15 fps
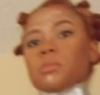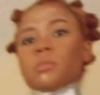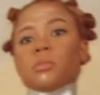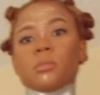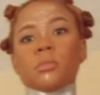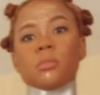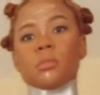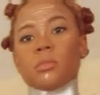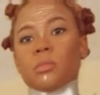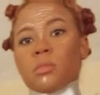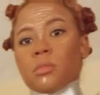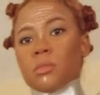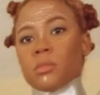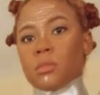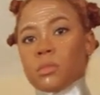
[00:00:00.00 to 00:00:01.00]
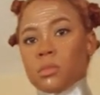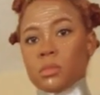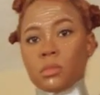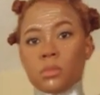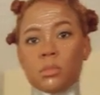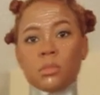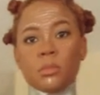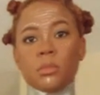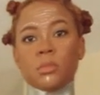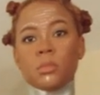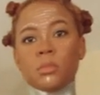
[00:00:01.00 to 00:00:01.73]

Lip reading: Nothing is said.